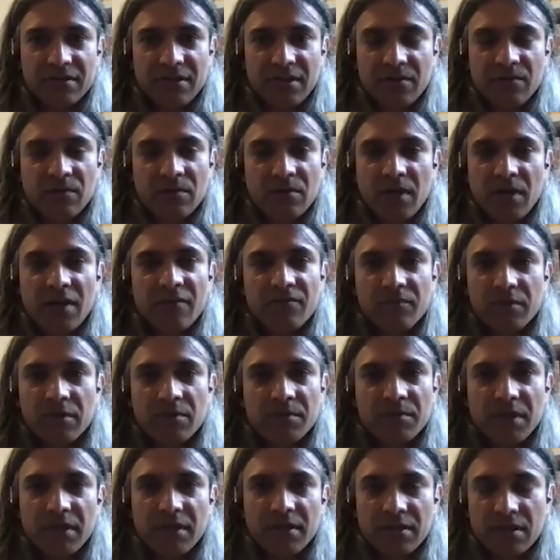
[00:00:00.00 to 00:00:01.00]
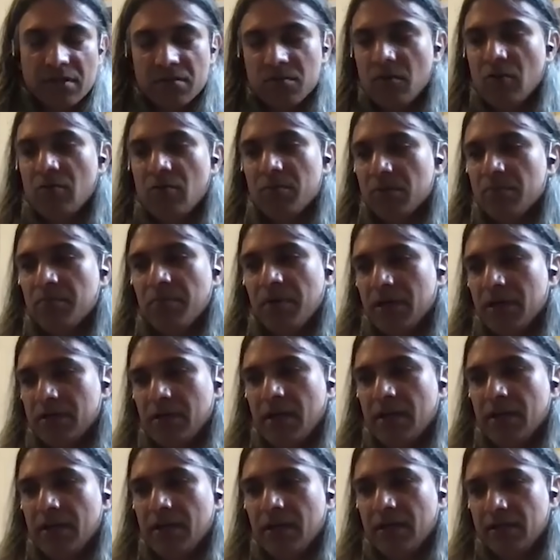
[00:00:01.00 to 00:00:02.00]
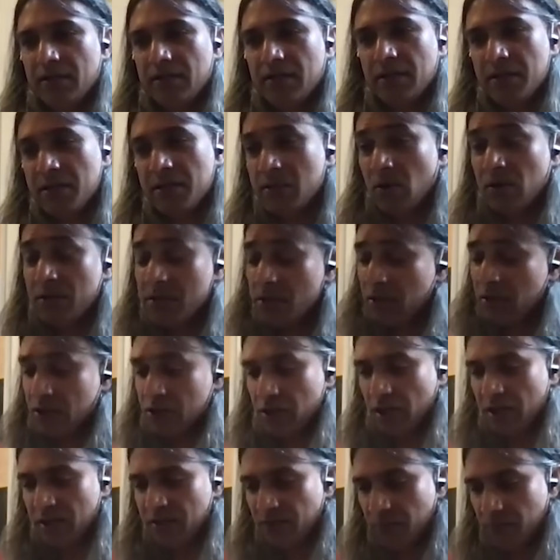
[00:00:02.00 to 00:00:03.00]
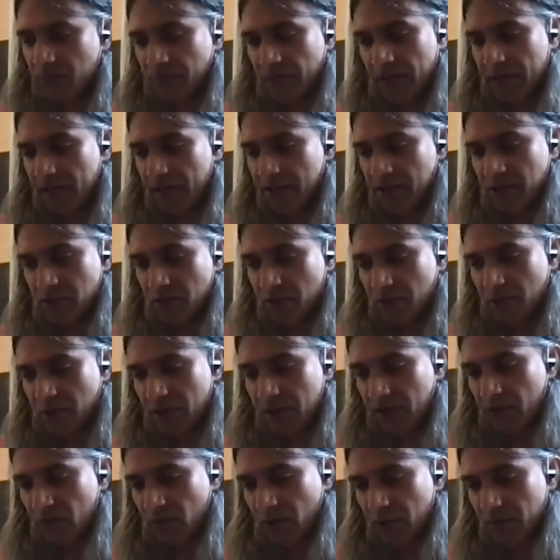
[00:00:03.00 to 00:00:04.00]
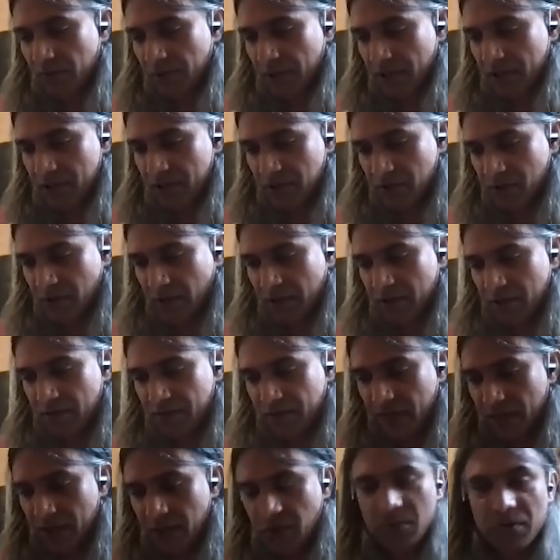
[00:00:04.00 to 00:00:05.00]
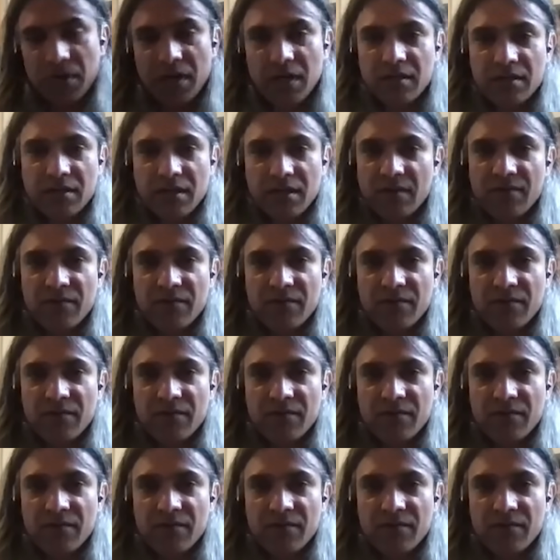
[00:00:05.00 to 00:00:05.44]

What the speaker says: Life will be as normal. But I think this is also a chance for world players to kind of get together.